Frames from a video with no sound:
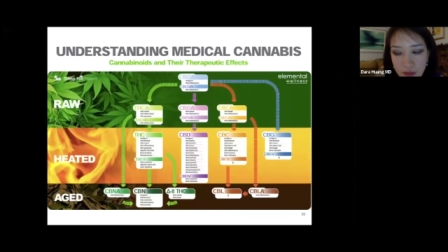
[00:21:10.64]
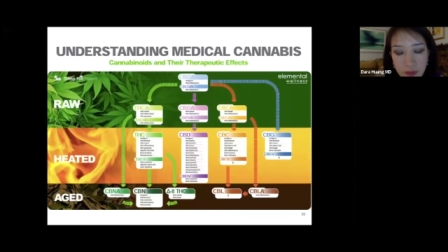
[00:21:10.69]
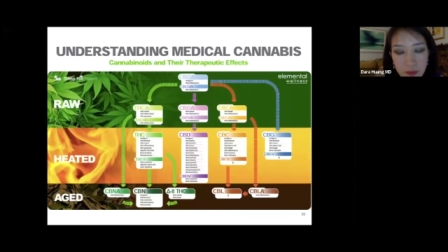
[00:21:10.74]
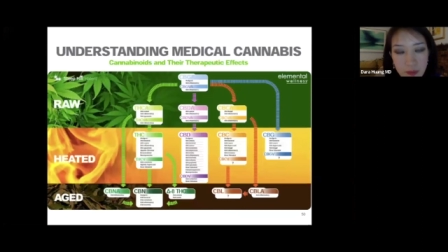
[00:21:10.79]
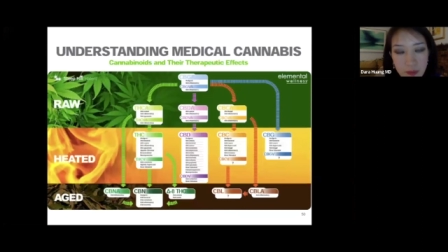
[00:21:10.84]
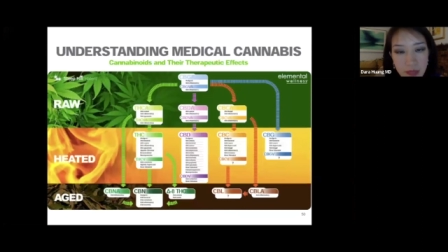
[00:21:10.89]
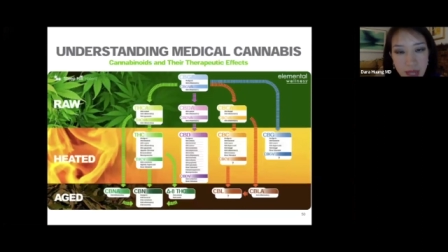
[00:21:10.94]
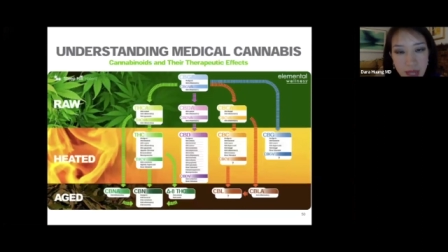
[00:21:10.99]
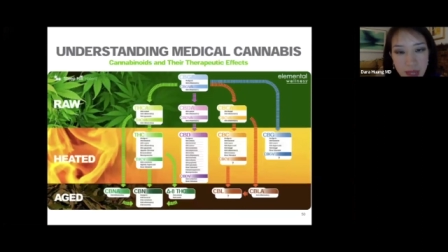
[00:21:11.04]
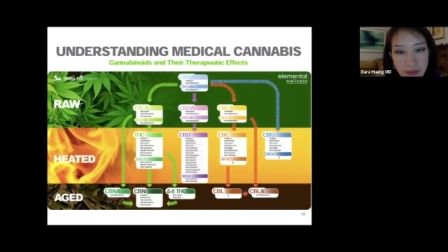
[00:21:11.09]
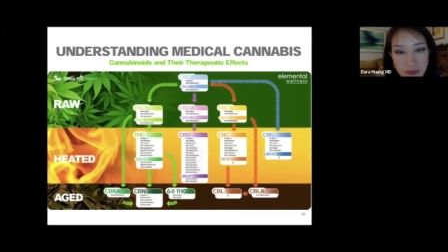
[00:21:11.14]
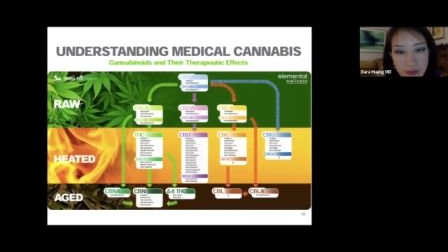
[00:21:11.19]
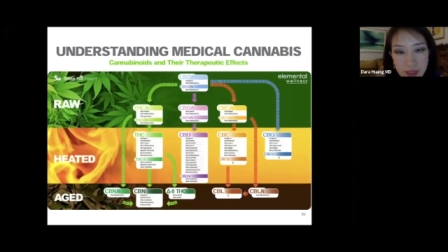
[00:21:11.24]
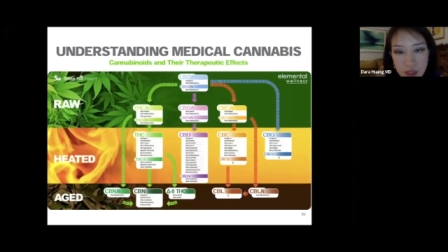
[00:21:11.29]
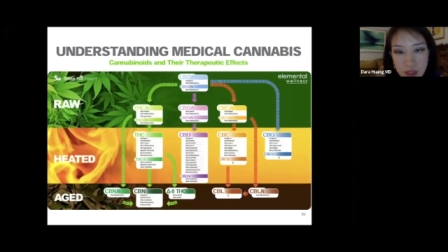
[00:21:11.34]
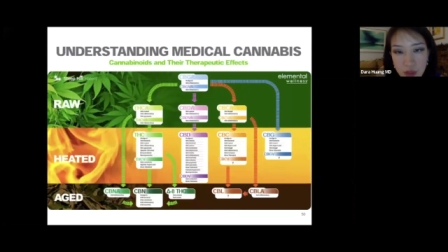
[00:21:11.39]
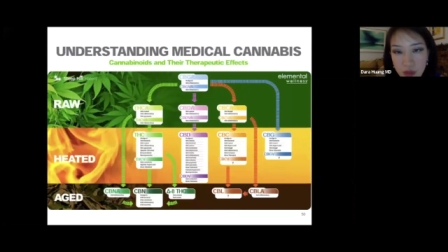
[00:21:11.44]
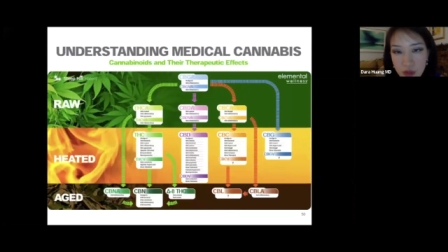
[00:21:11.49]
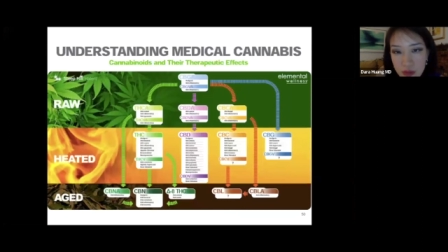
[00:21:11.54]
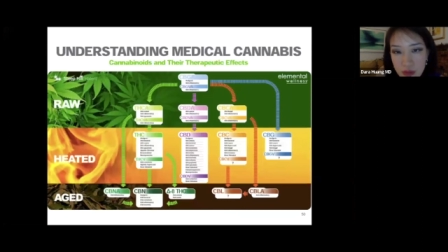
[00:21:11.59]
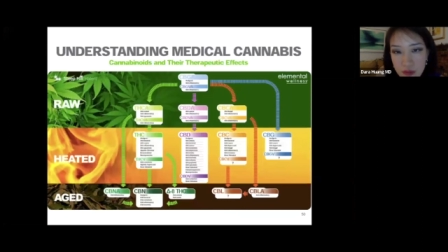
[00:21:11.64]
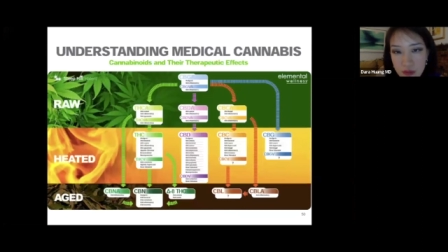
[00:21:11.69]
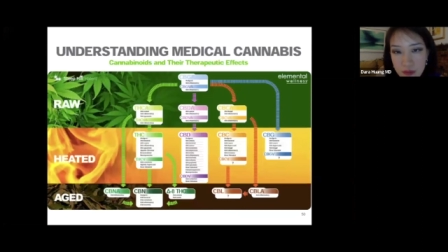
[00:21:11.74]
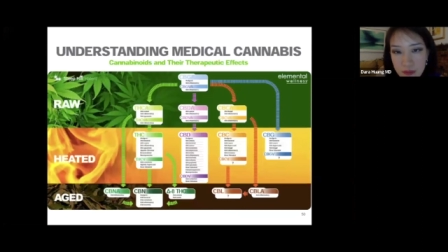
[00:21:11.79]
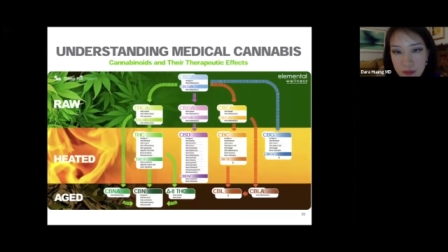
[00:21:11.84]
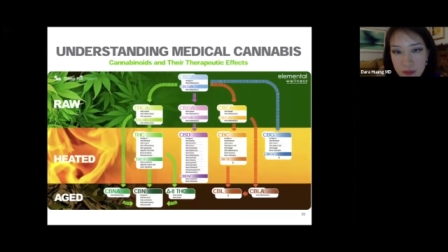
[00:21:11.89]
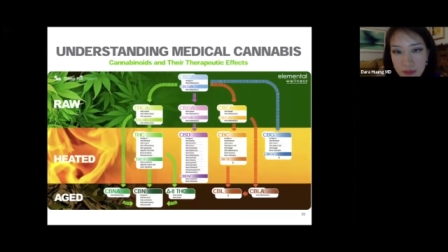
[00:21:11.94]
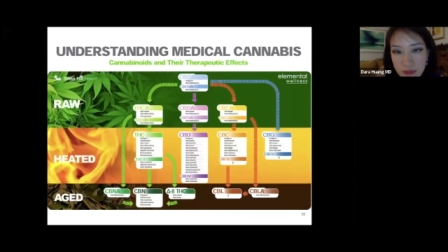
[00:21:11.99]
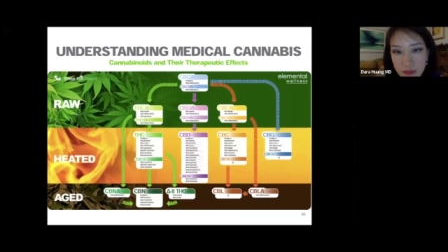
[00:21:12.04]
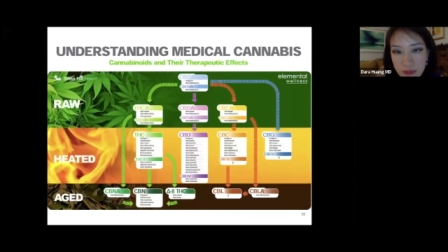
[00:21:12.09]
them have its own
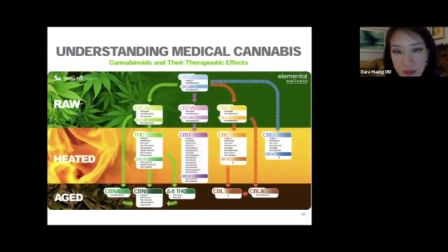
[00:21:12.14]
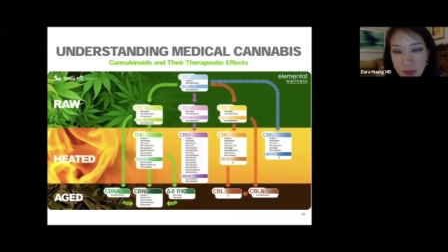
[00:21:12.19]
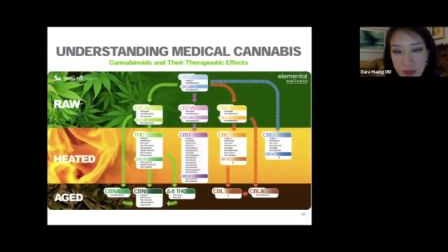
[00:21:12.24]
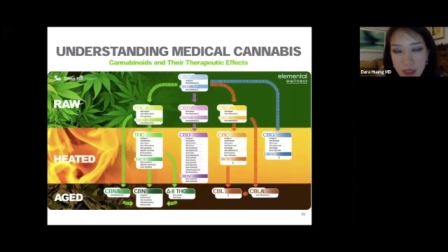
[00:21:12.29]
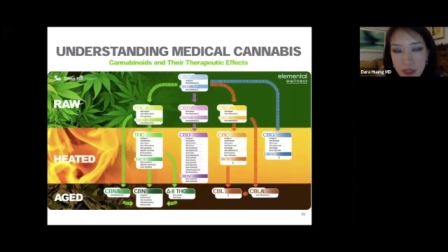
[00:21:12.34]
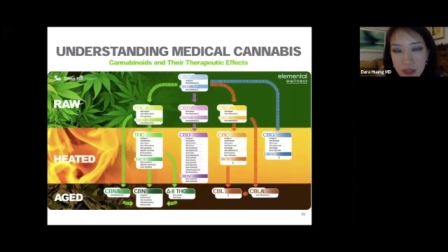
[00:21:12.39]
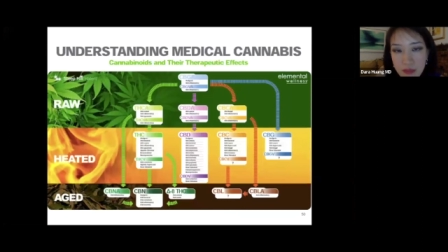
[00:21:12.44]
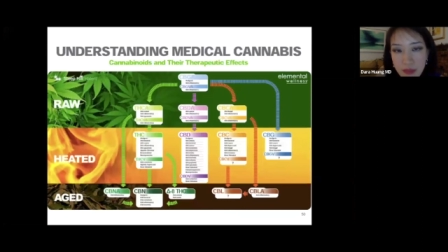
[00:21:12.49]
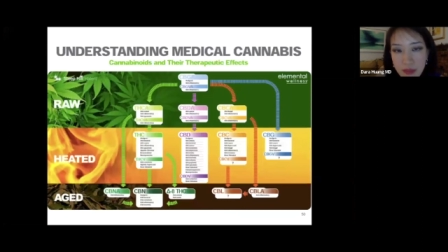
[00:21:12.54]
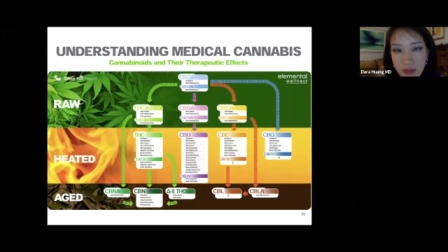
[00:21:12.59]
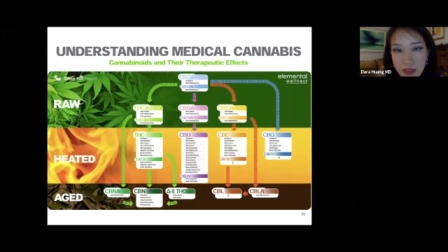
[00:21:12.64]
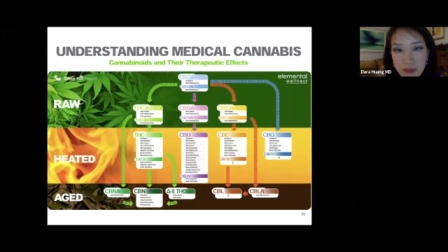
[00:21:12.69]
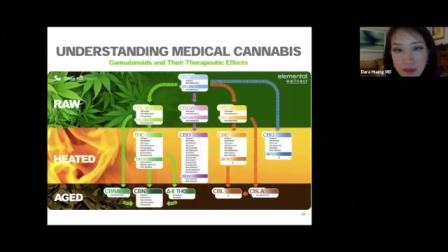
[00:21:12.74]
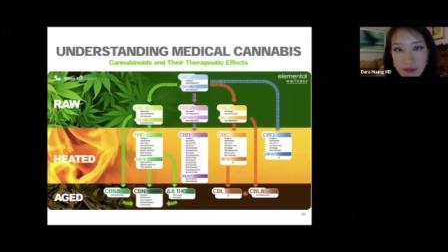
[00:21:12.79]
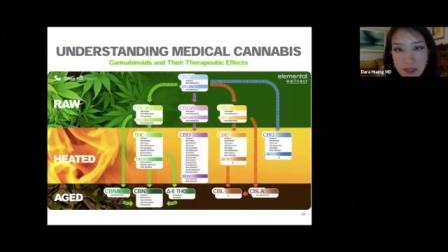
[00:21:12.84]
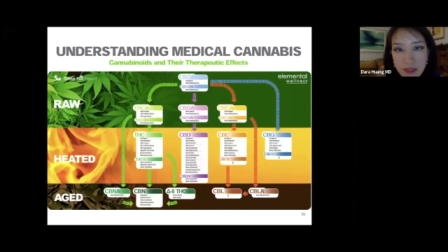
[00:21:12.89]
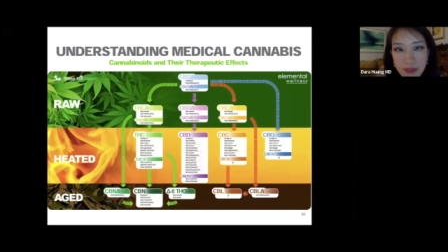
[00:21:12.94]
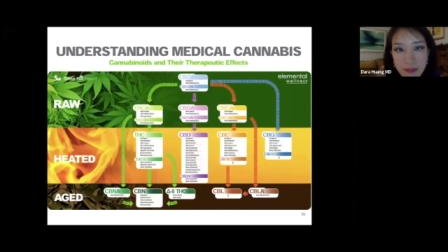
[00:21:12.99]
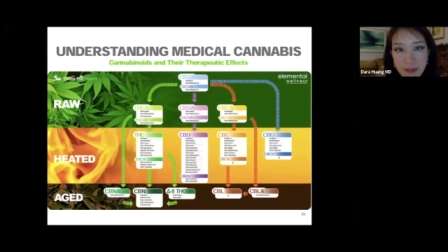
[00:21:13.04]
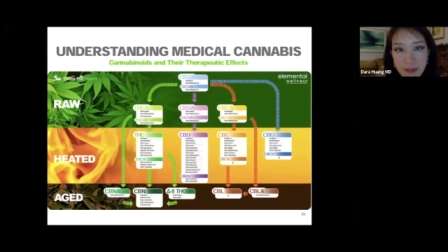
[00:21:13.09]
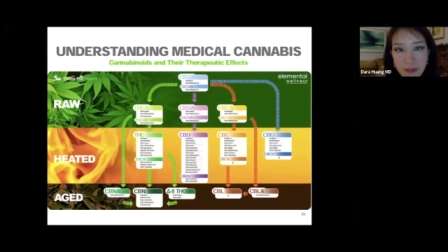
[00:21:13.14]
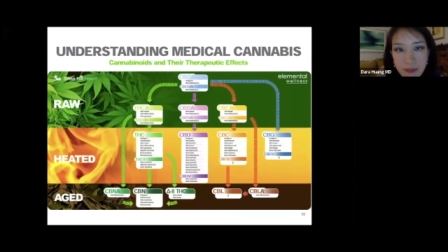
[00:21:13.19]
medical benefit.